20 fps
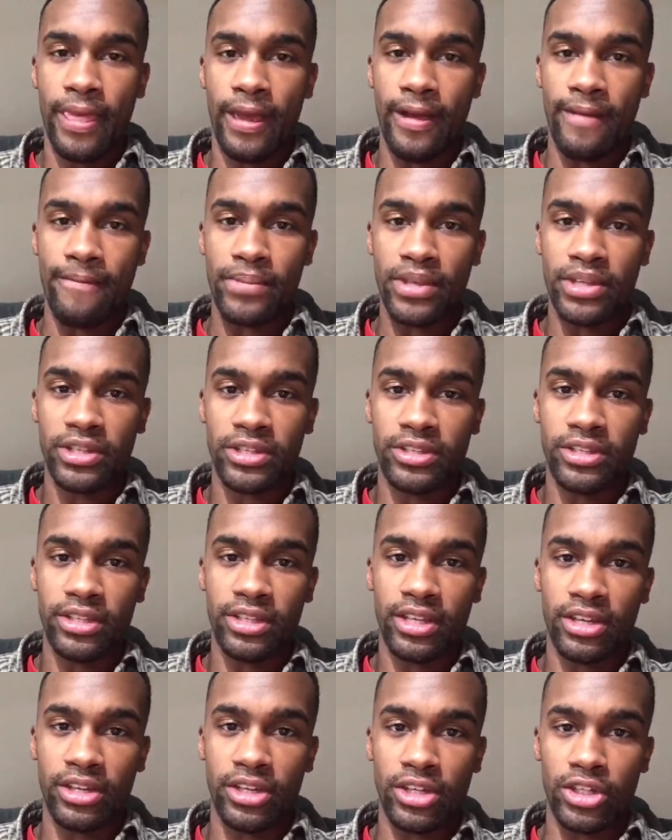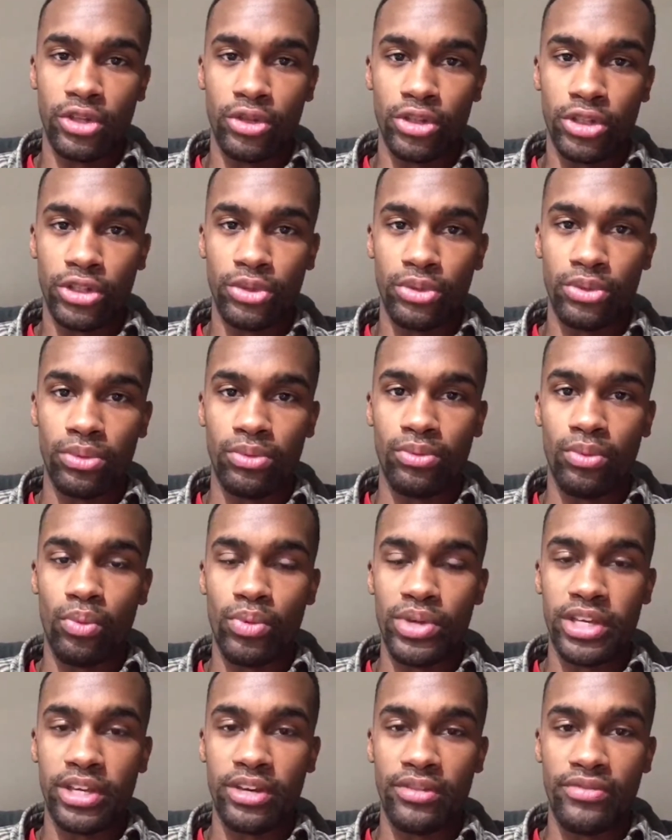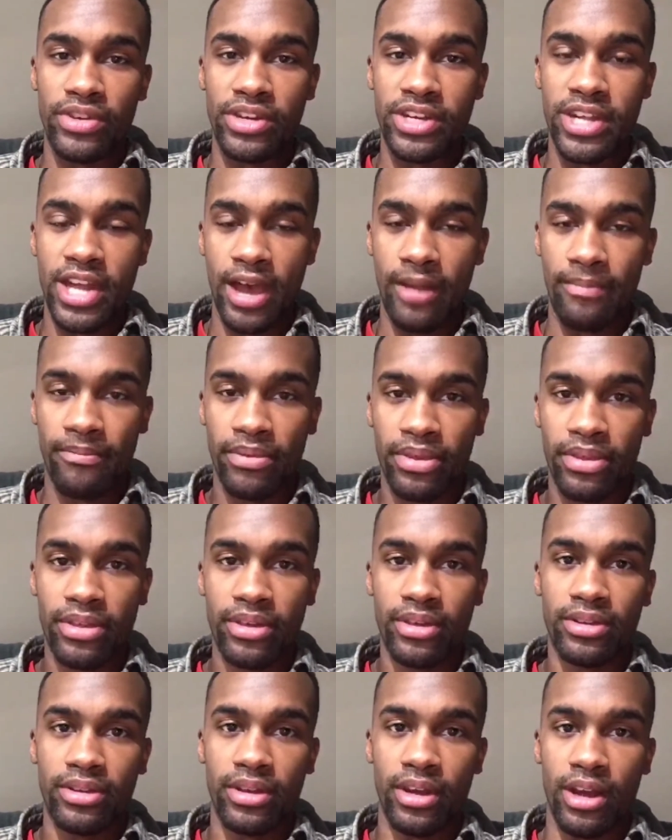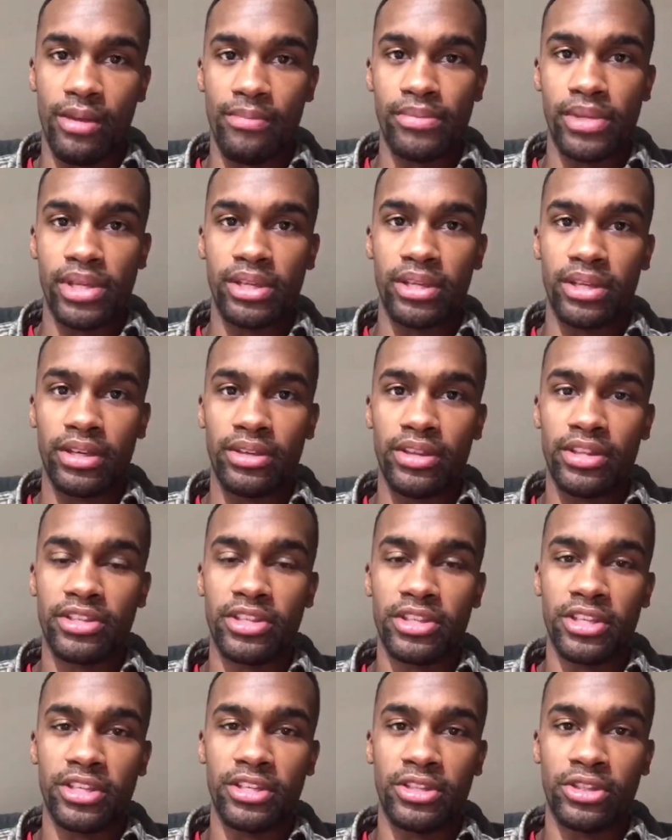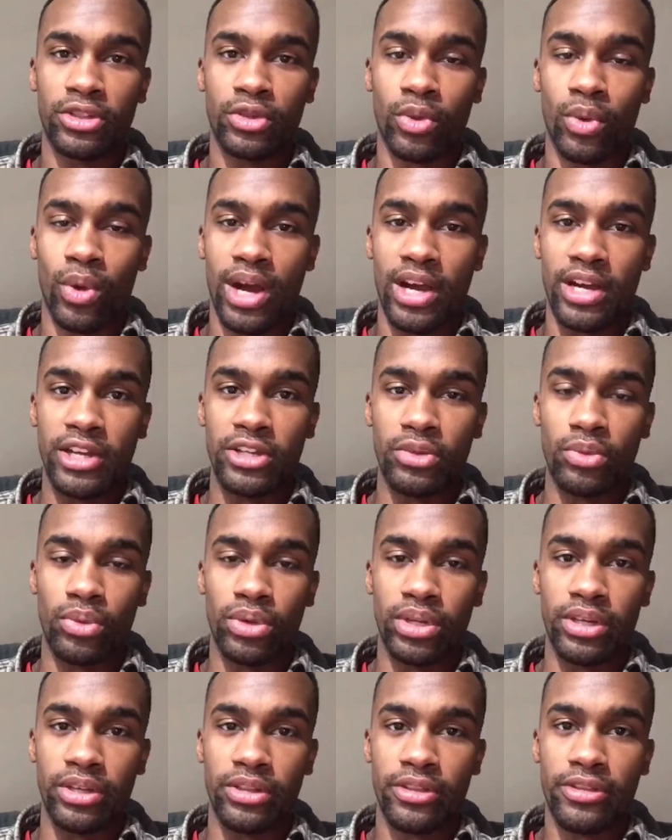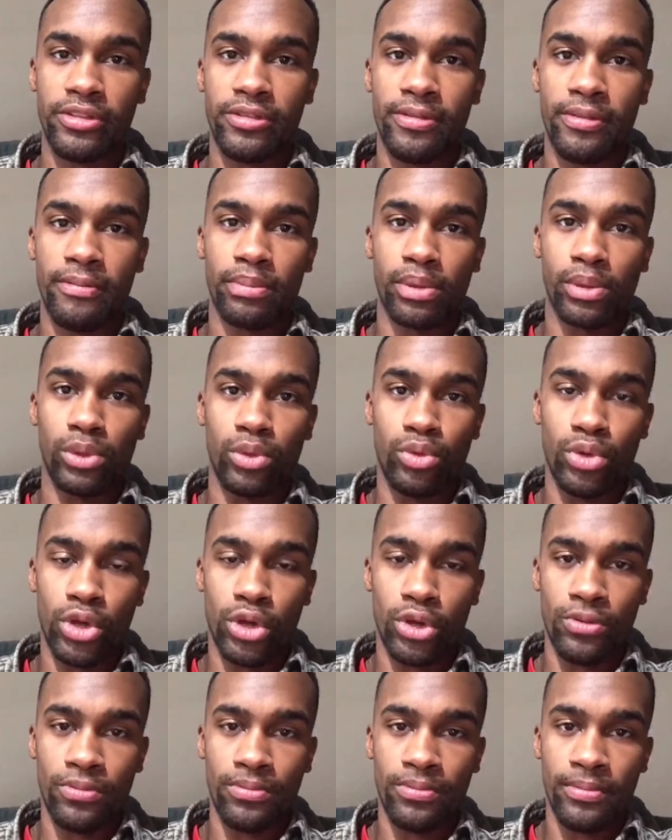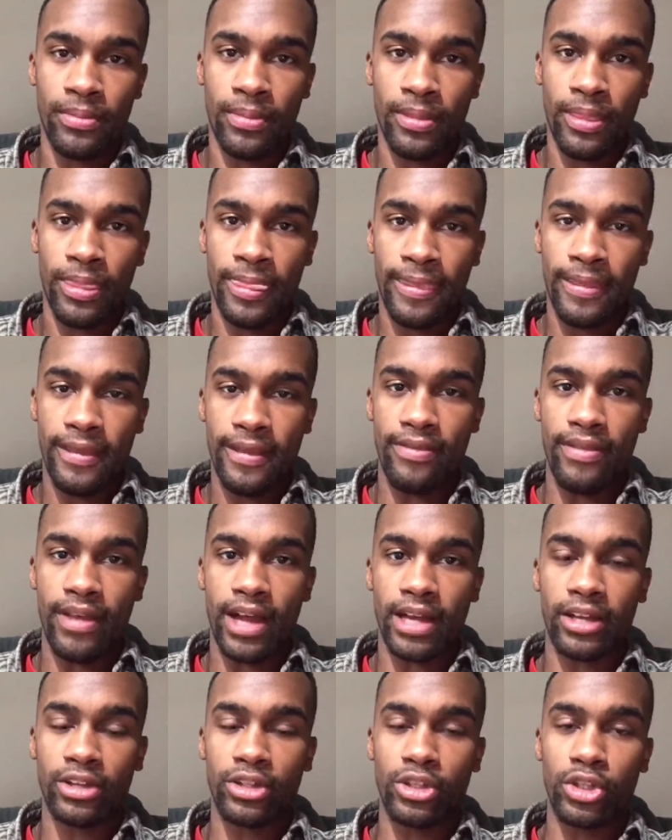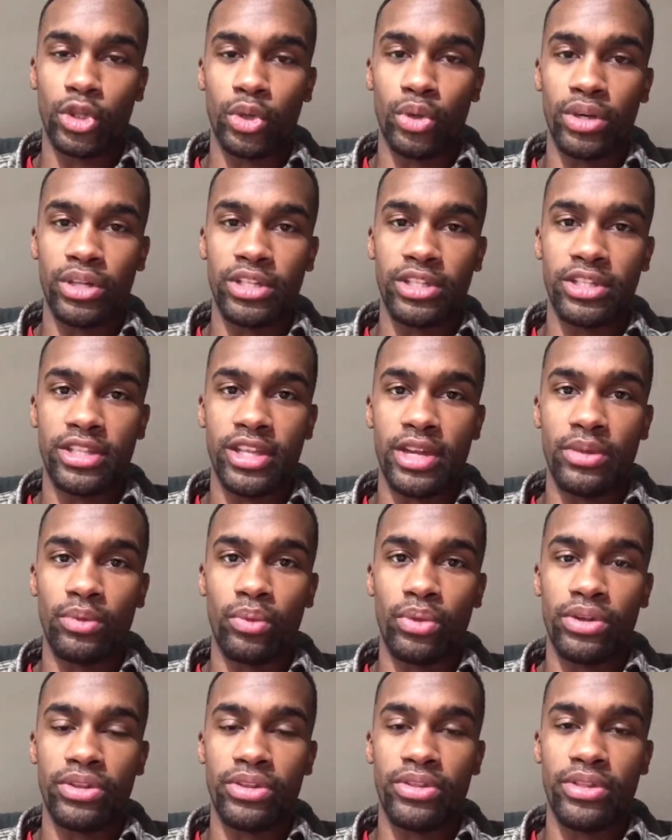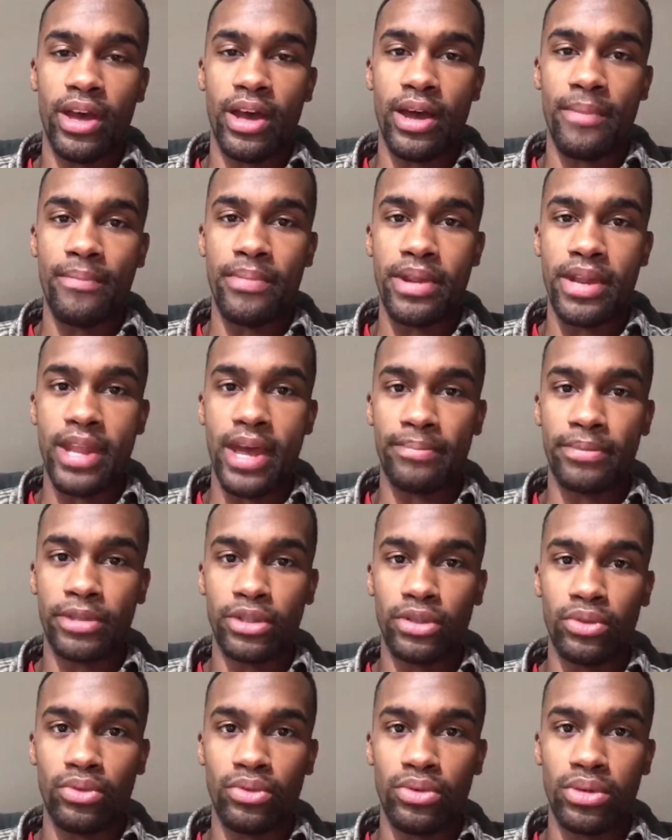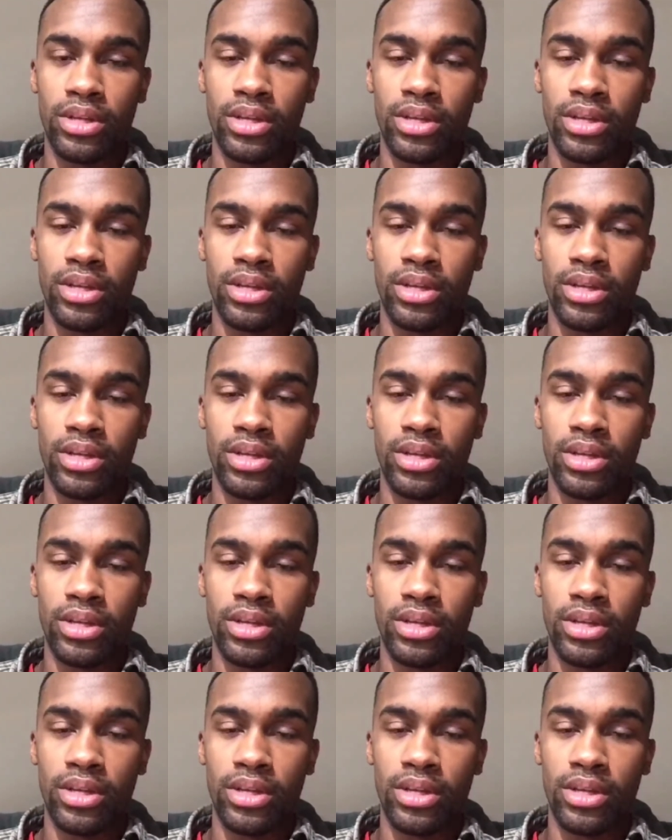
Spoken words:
This Decan is known as the Week of Depth, meaning this is entwined with Pluto, and that conjoins then with Neptune.